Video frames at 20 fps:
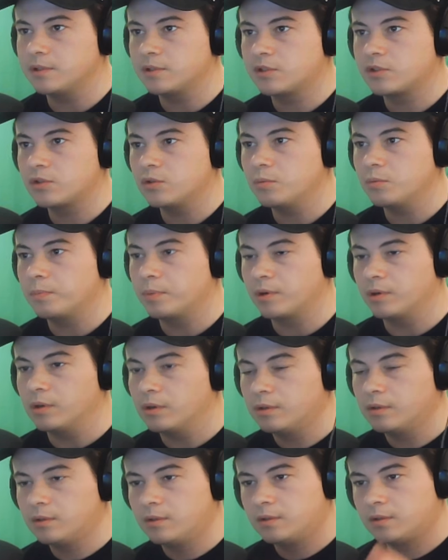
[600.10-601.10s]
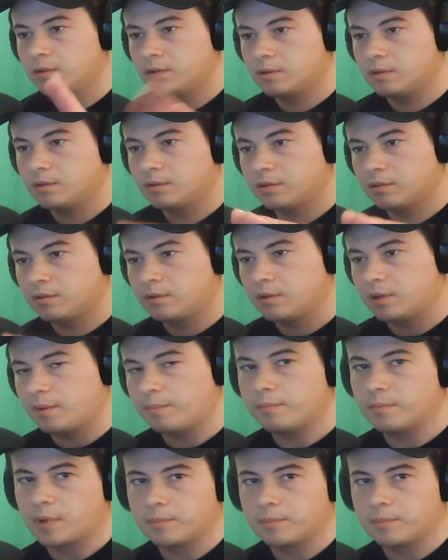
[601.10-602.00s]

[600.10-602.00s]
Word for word: super. I'm,